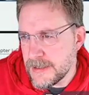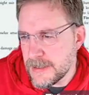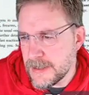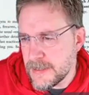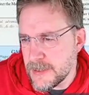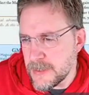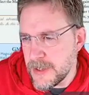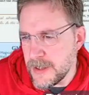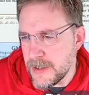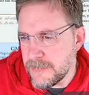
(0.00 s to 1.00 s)
Come
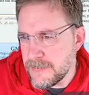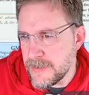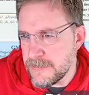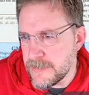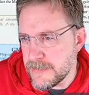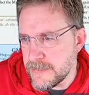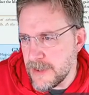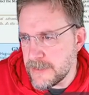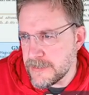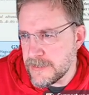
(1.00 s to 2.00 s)
on,
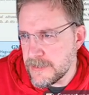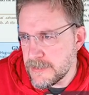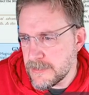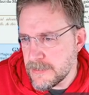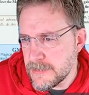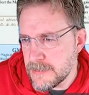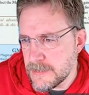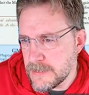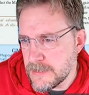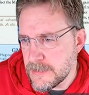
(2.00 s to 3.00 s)
fast.
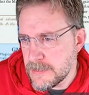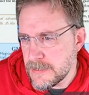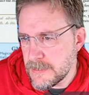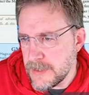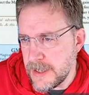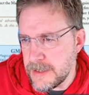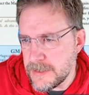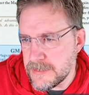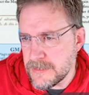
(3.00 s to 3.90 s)
There it is.